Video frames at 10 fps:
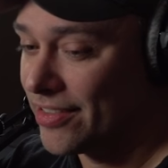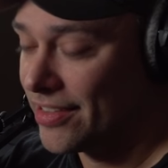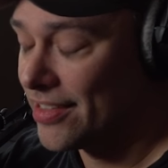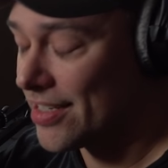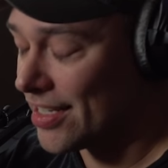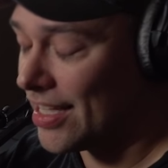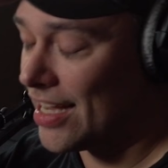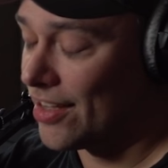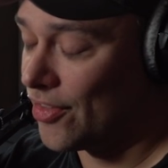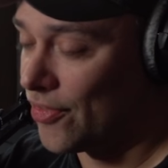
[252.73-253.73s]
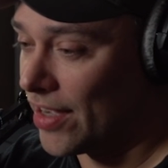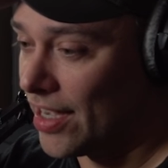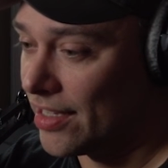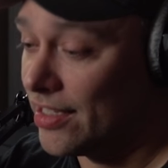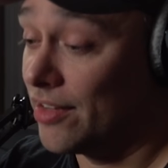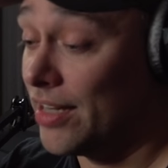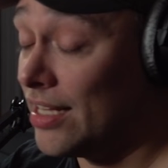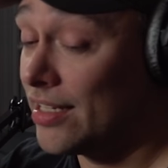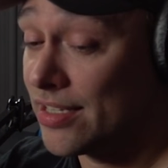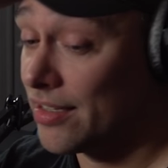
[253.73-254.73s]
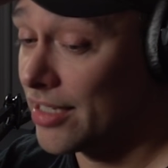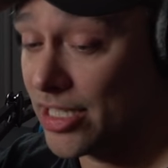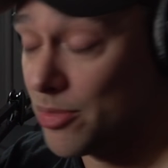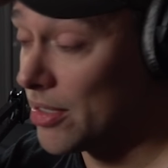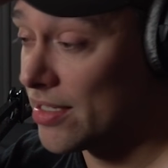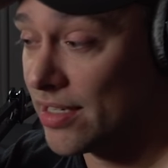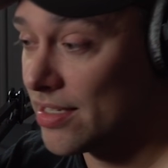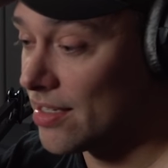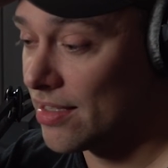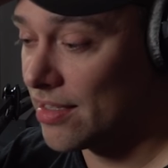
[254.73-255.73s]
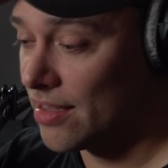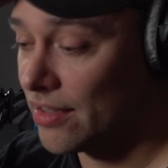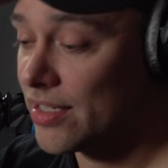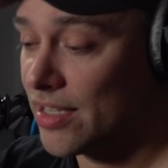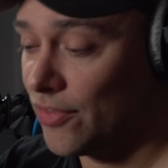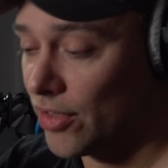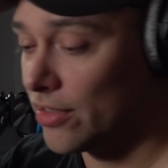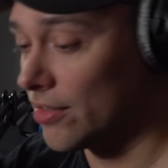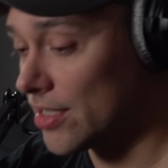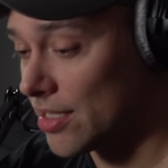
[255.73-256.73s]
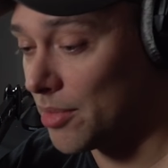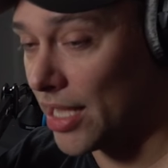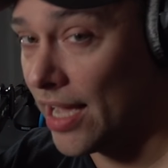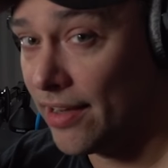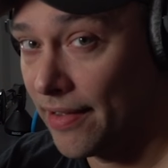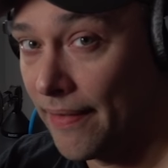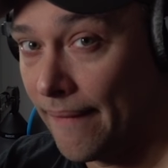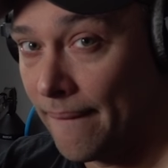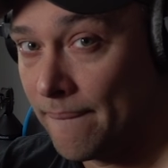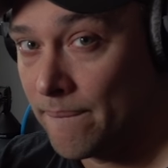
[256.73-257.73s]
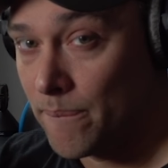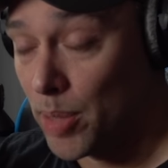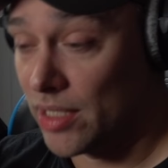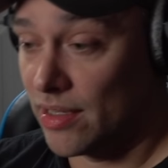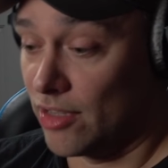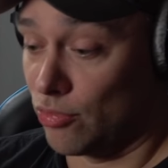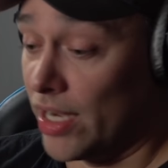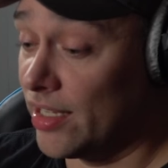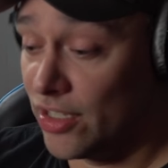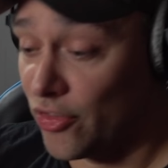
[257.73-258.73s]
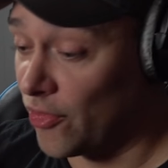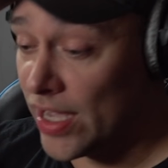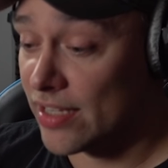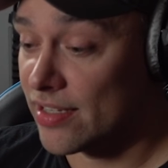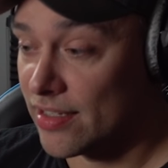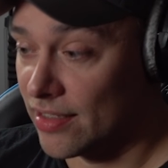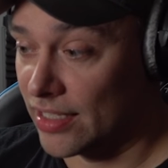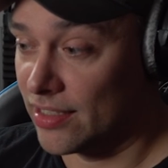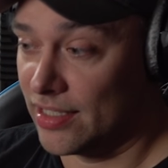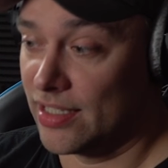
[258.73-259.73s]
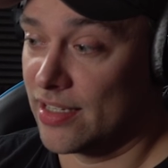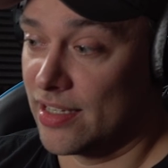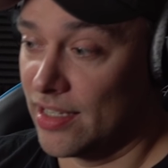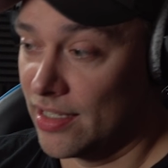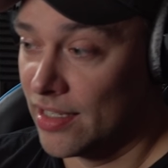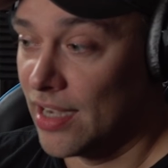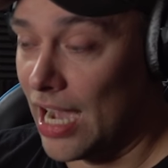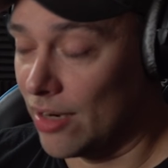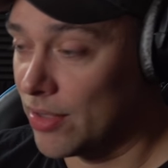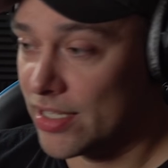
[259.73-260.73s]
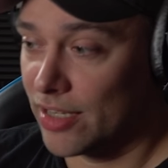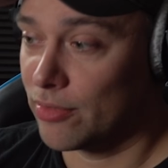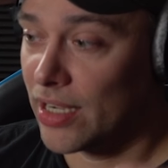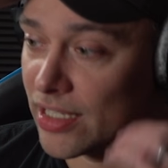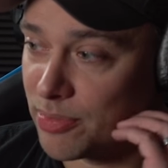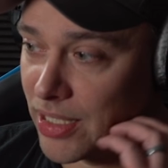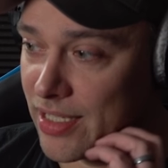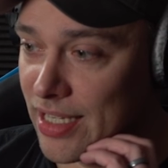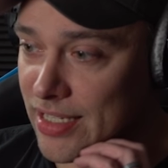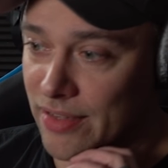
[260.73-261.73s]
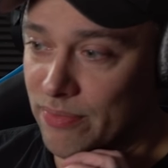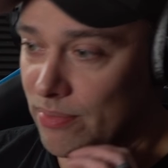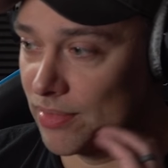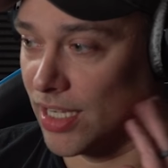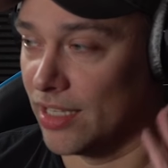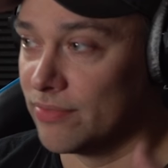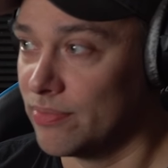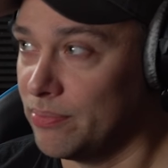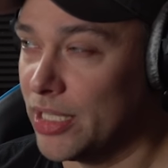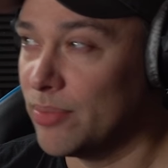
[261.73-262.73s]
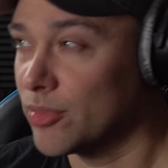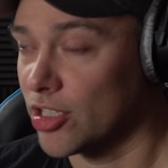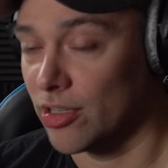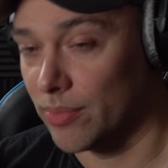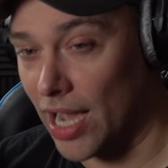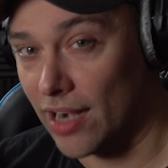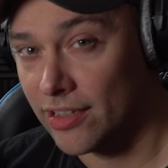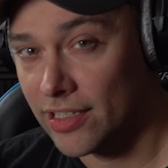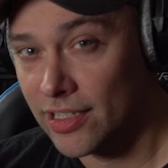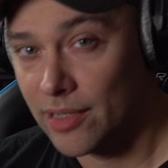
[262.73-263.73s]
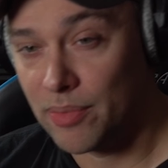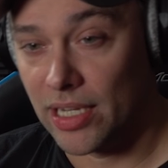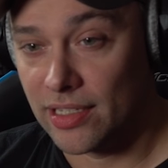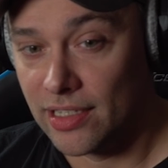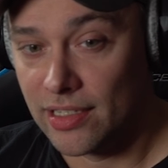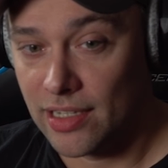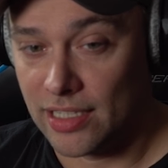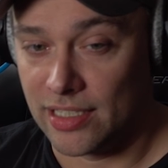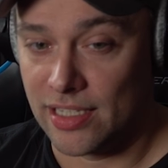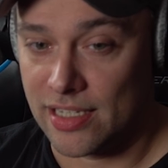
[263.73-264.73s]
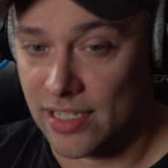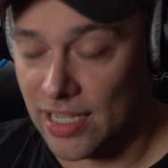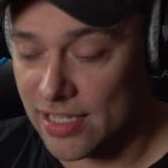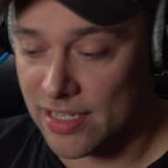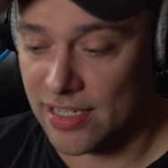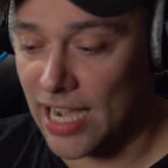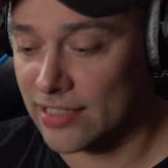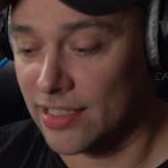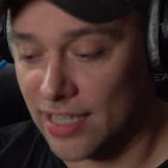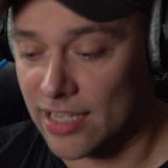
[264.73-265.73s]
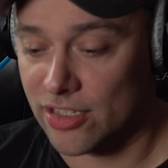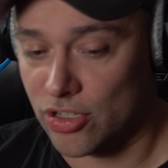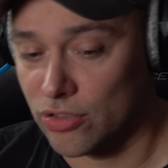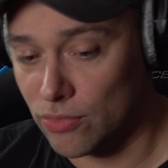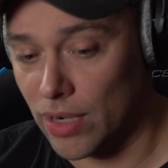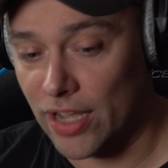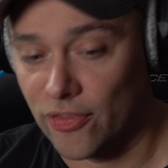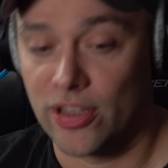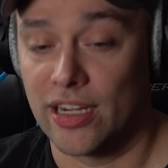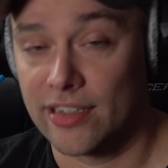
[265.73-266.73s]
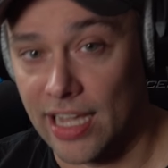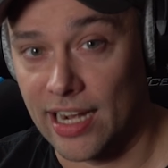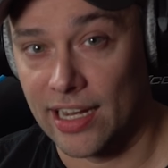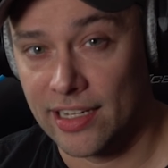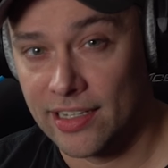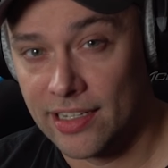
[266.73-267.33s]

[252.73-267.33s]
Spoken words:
there's a lot of not necessarily conspiracy theory stuff, although there is some of that, but right in your face, like the DNC. I don't want to say rigged because that's a meme term now, but a DNC has stacked the deck a certain way for their candidate.